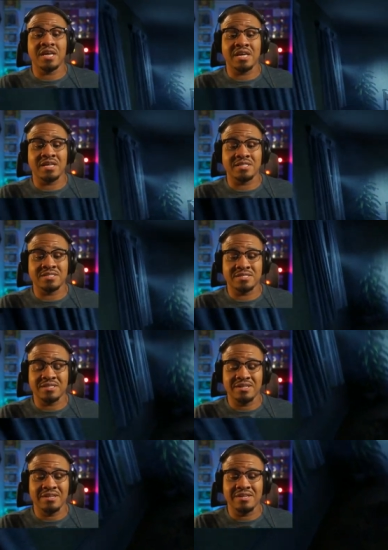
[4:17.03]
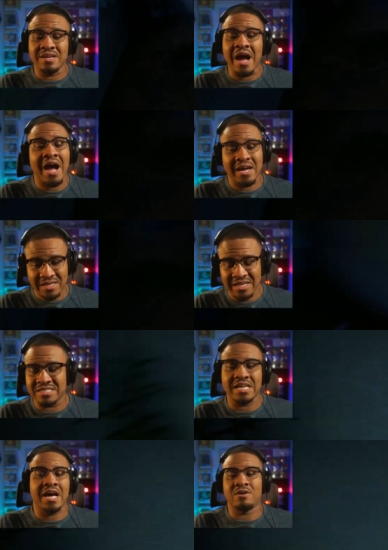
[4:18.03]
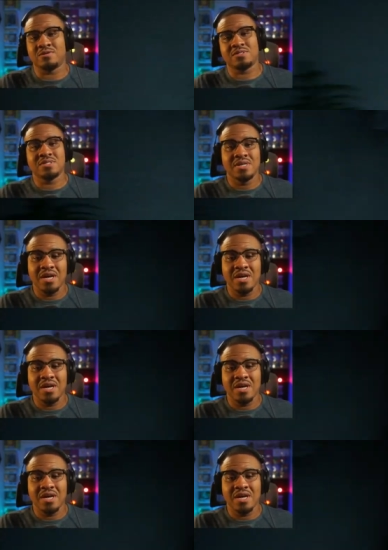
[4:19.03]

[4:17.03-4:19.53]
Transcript: is not his house.